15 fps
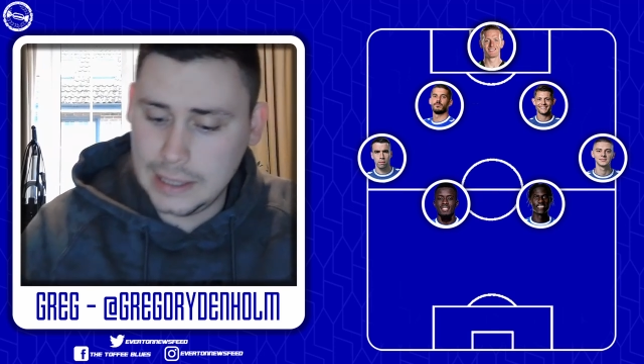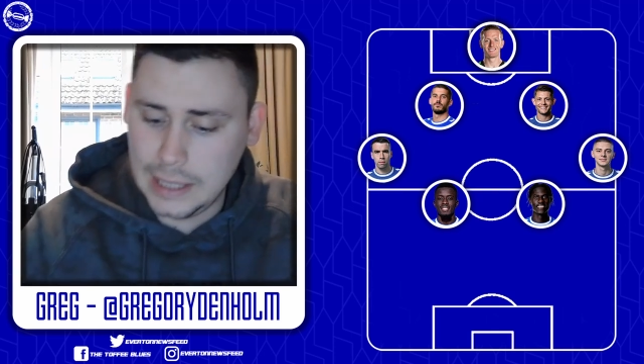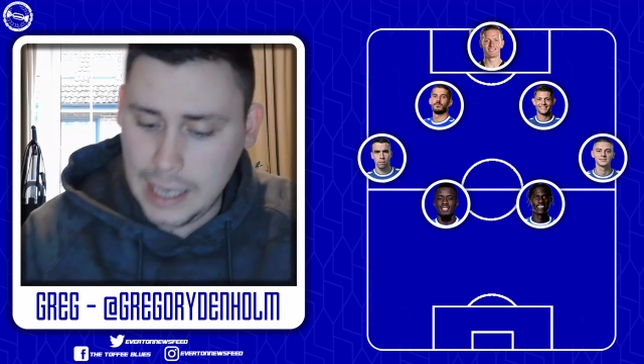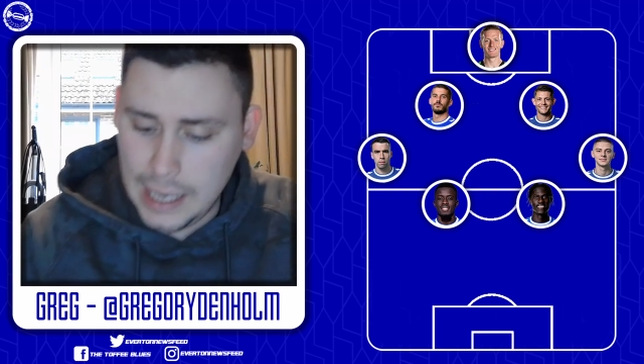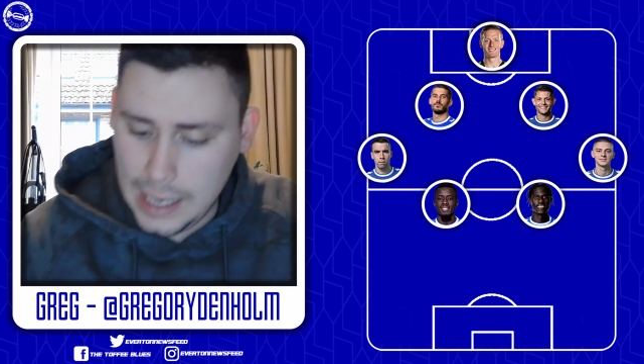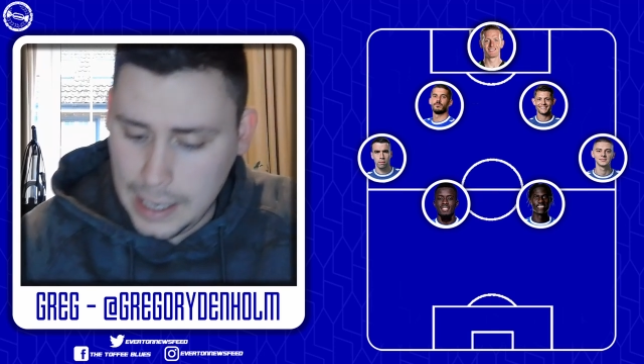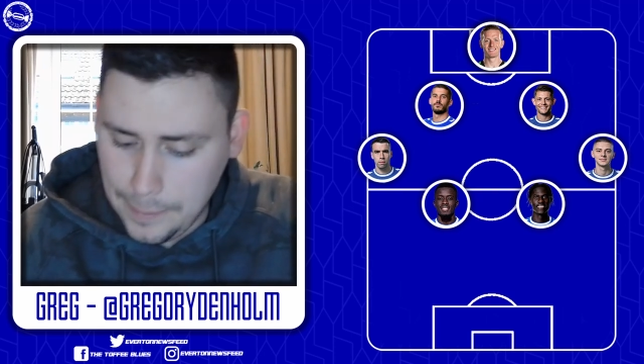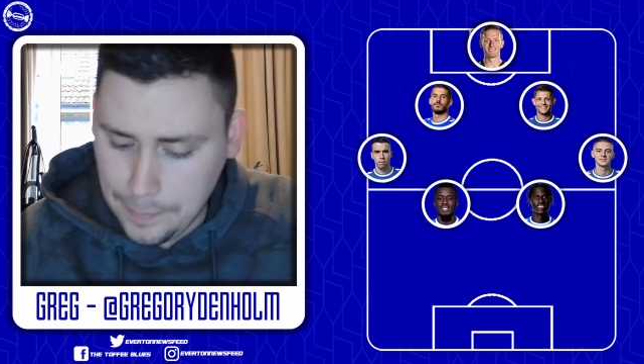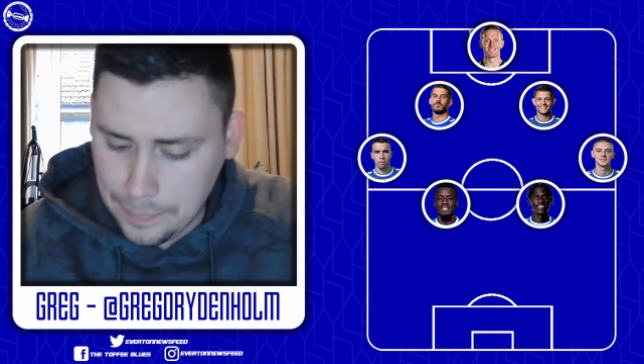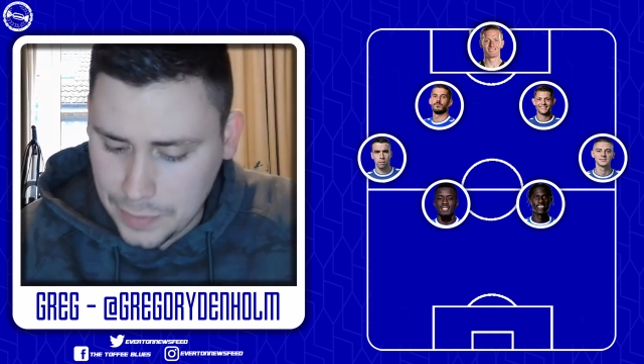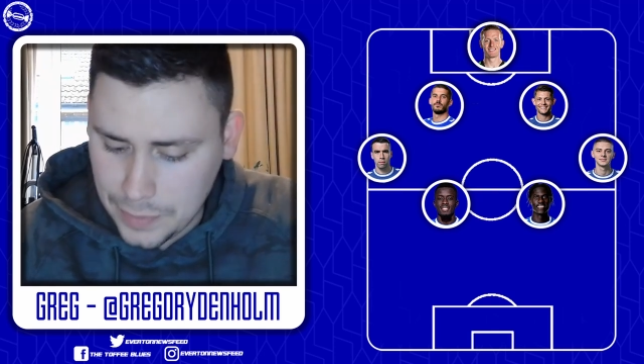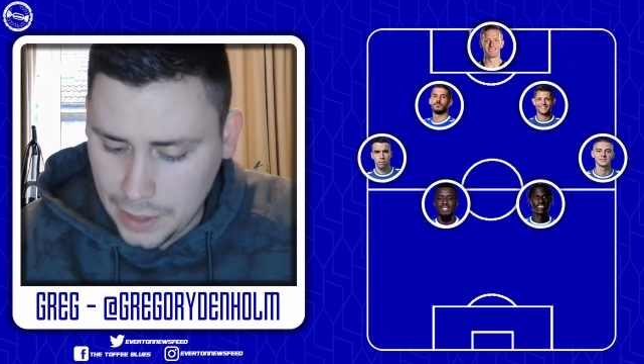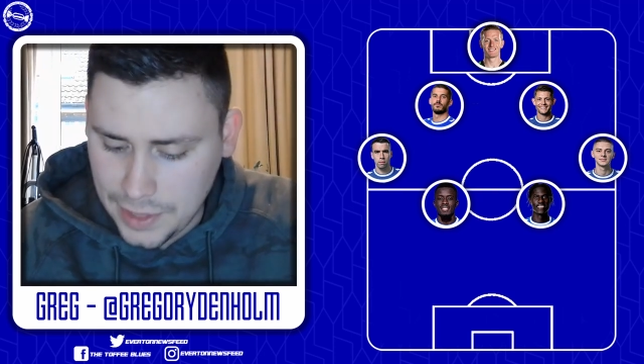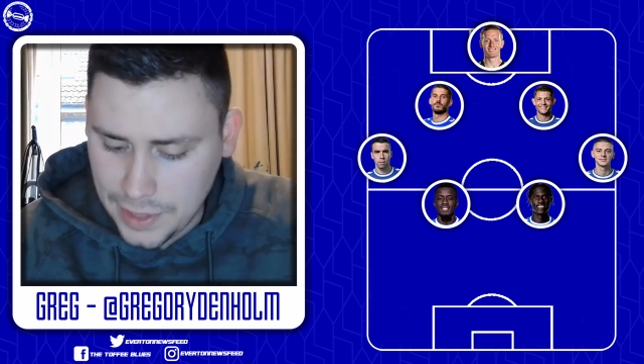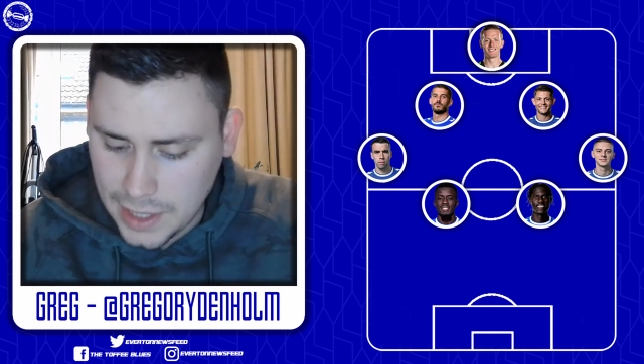um,
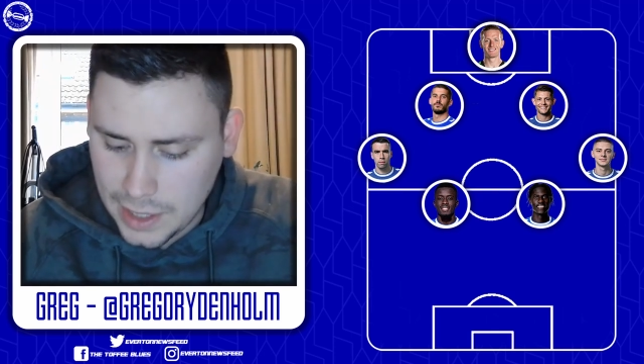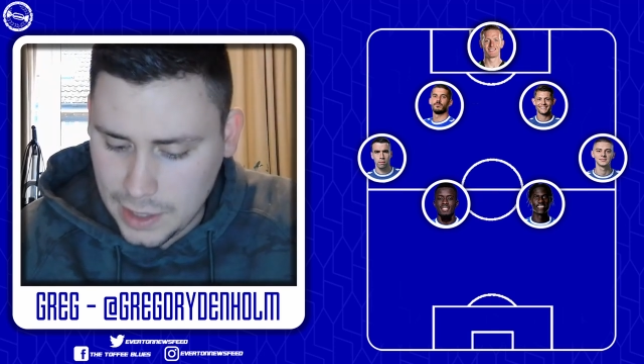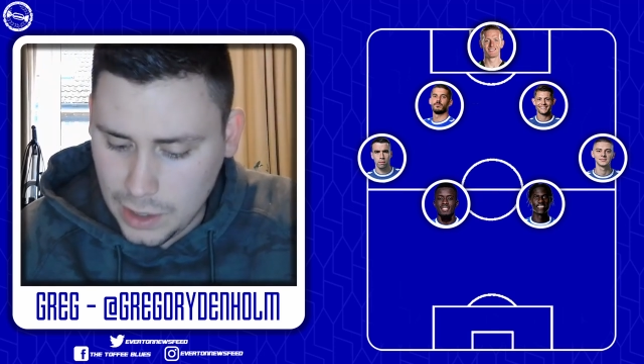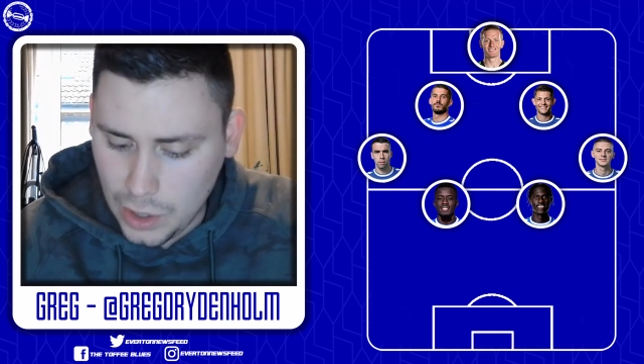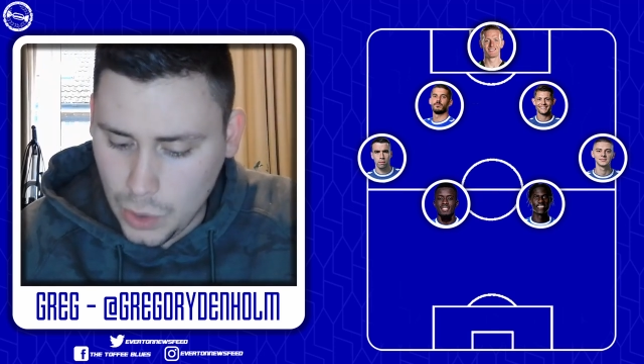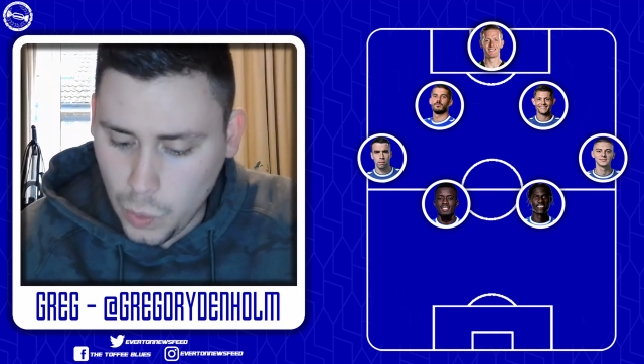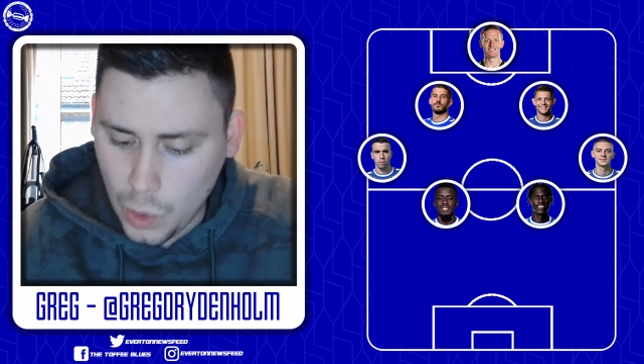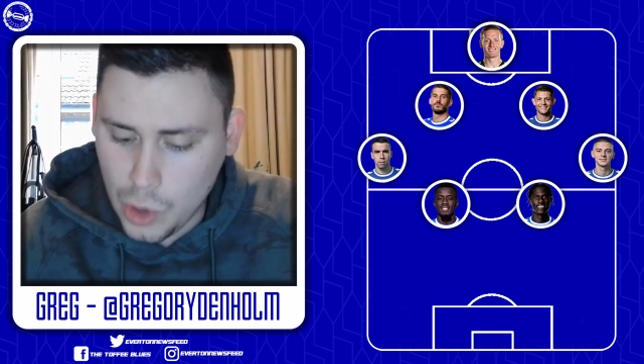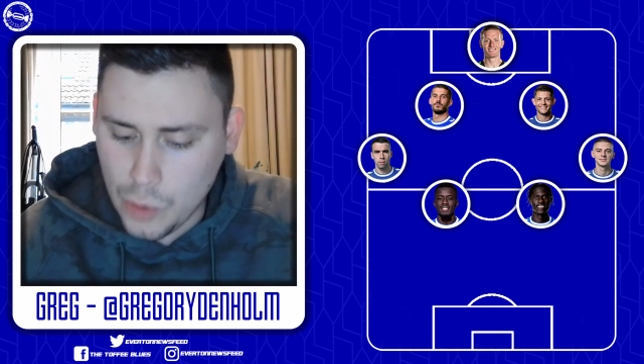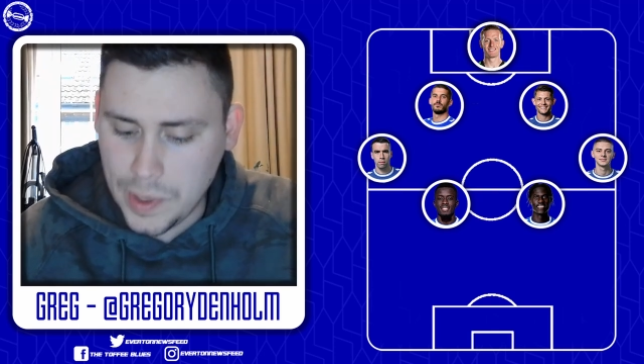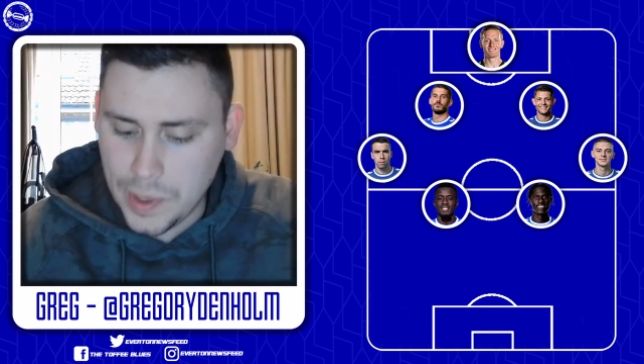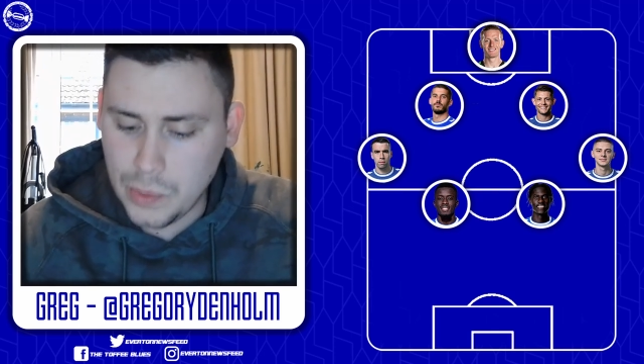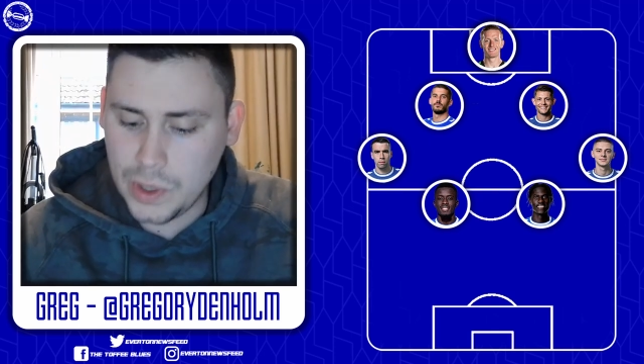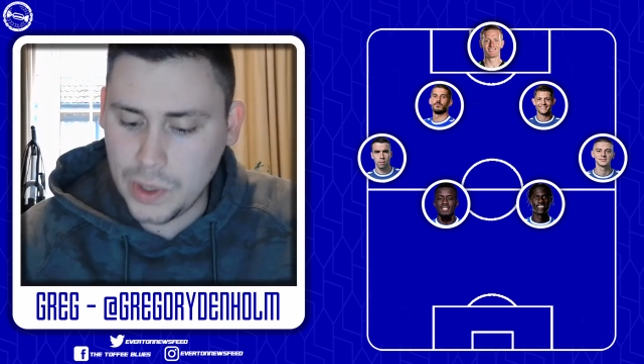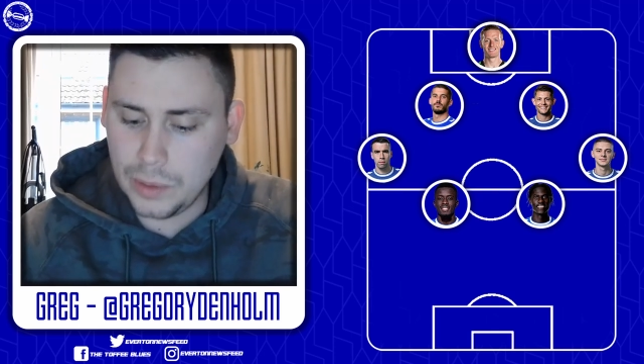I think
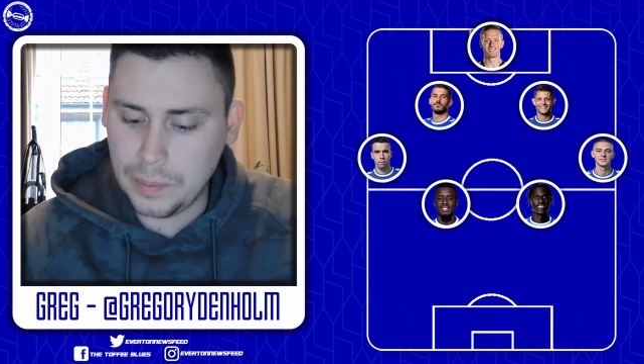Iwobi will